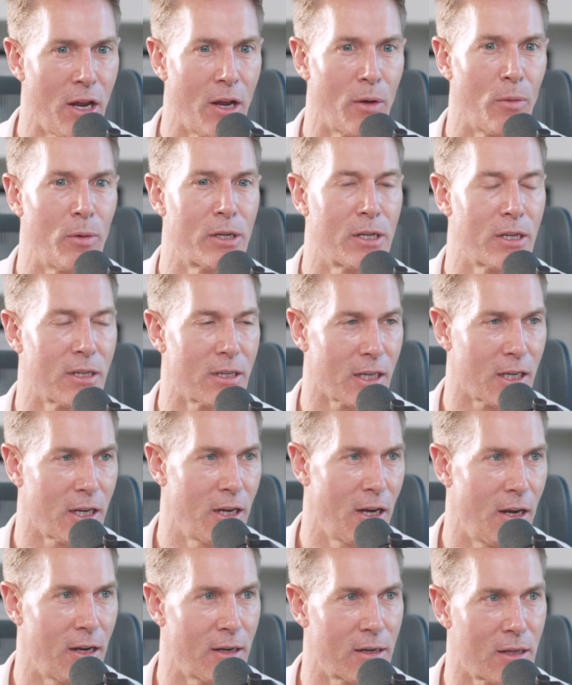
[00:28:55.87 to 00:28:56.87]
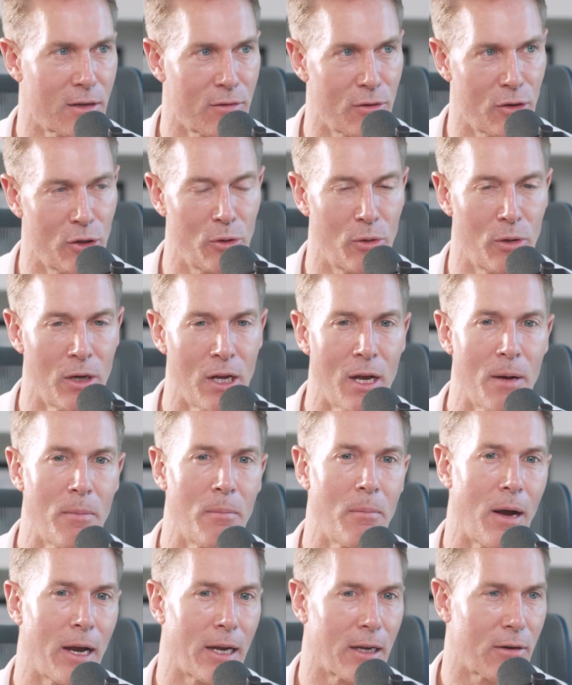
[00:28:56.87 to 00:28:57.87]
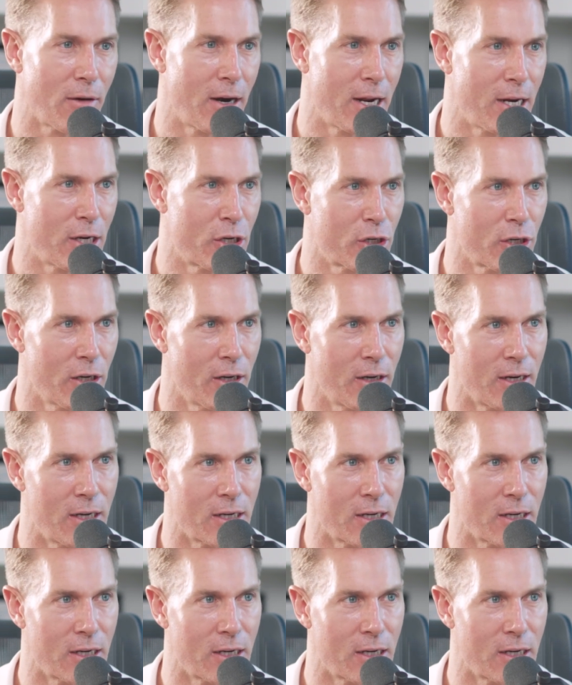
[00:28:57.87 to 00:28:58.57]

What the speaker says: which has occurred through migration.